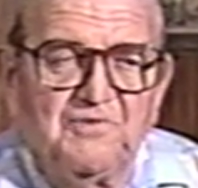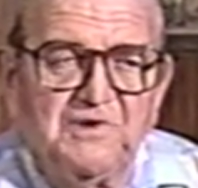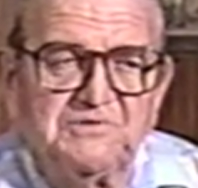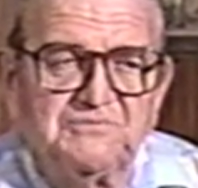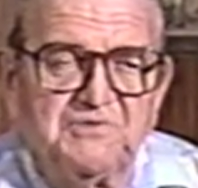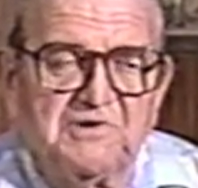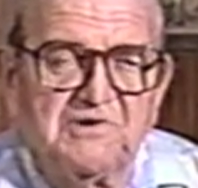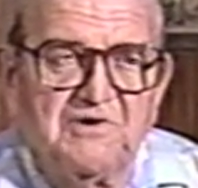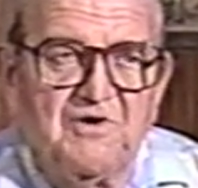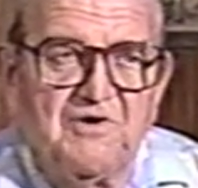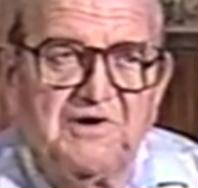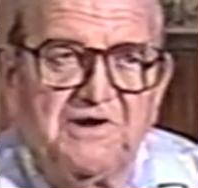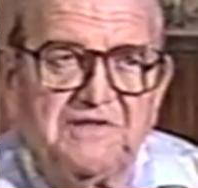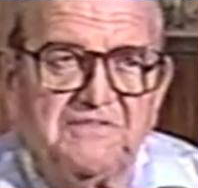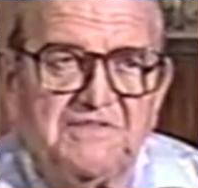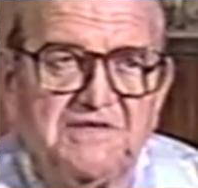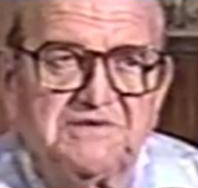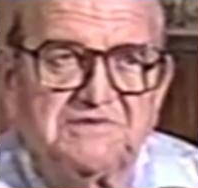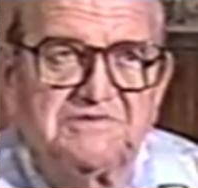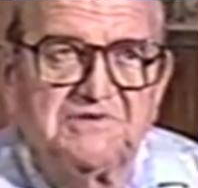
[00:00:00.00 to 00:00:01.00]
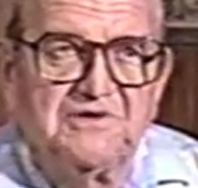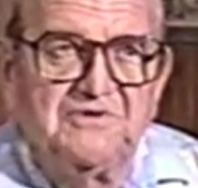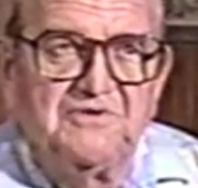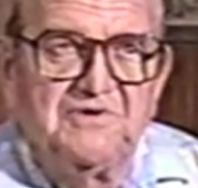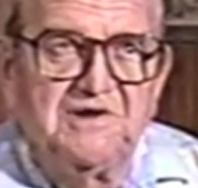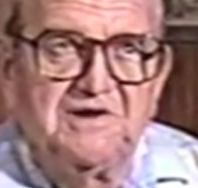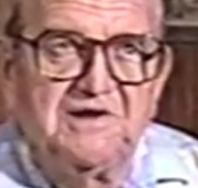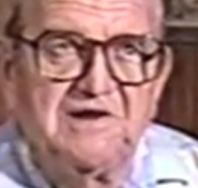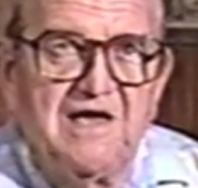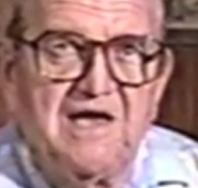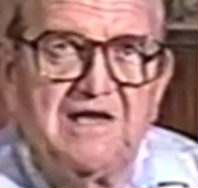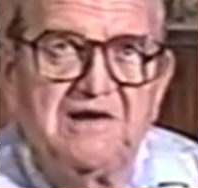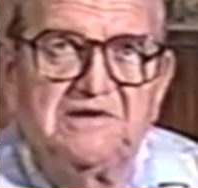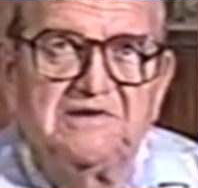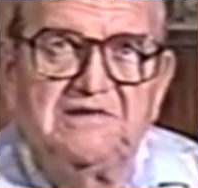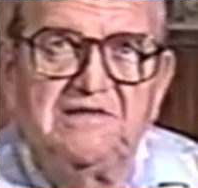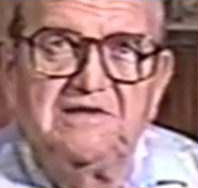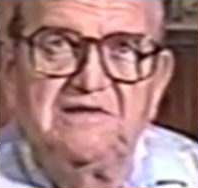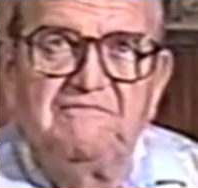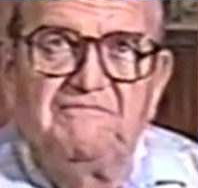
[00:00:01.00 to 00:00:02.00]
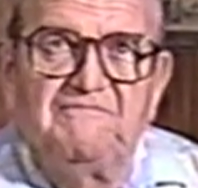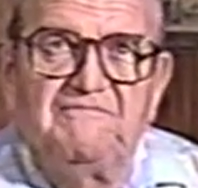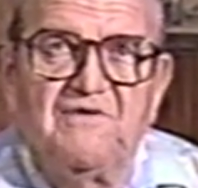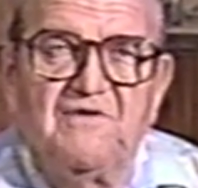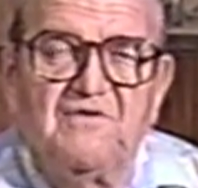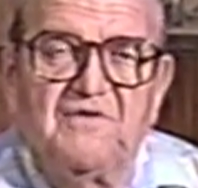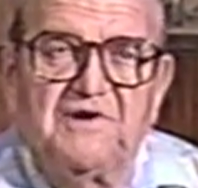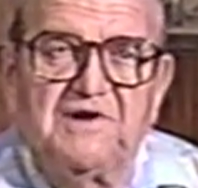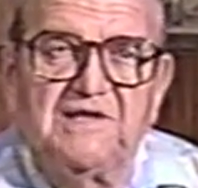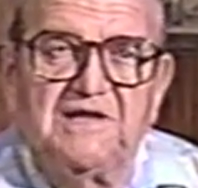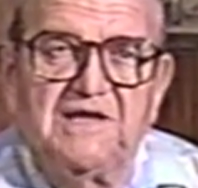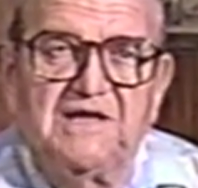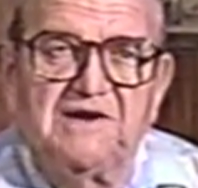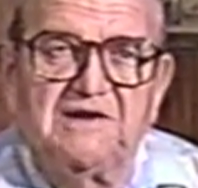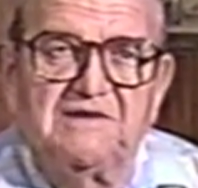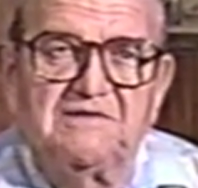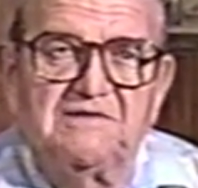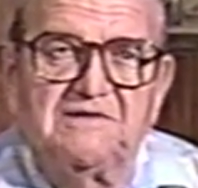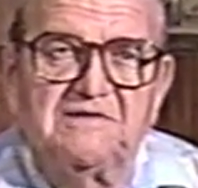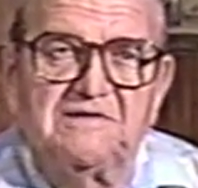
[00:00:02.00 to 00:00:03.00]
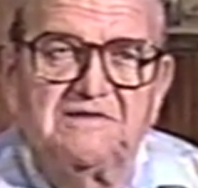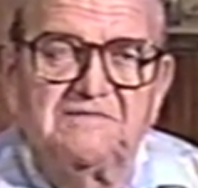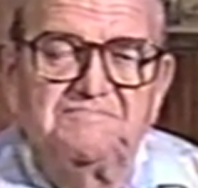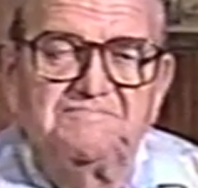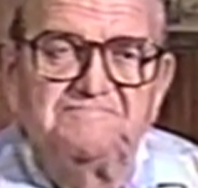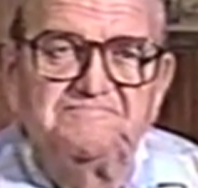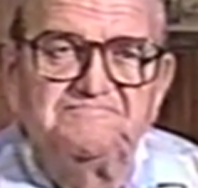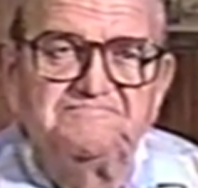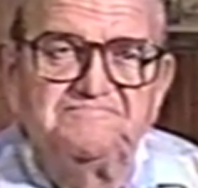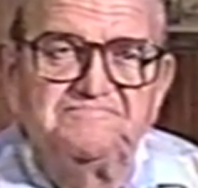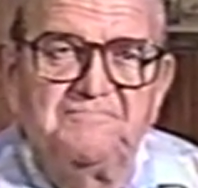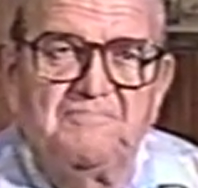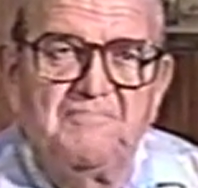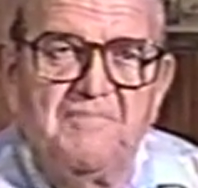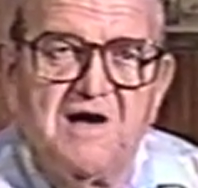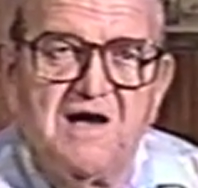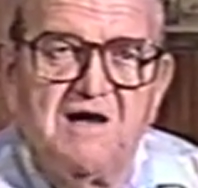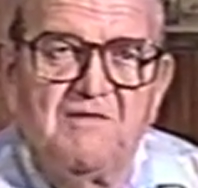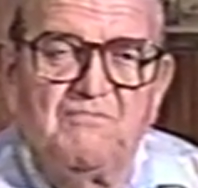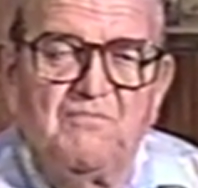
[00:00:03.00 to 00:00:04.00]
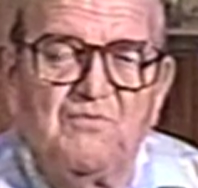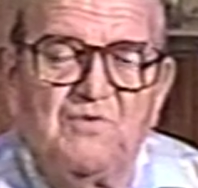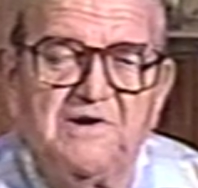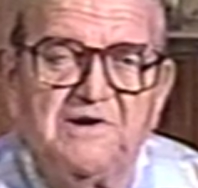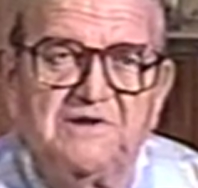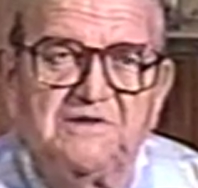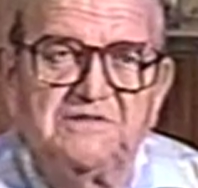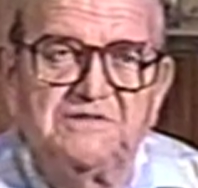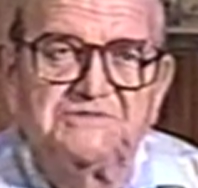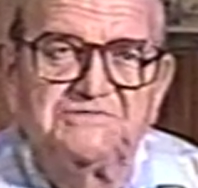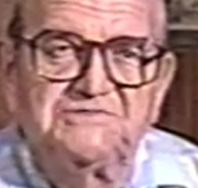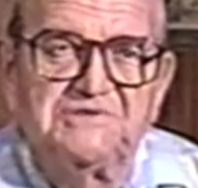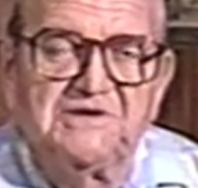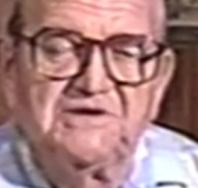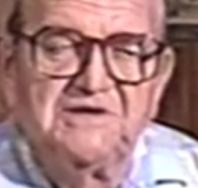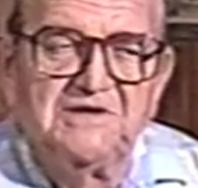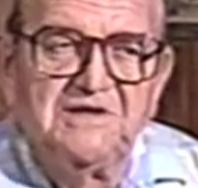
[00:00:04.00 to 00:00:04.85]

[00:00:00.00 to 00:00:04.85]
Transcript: We was recording this tune in 1940, and Bob Wills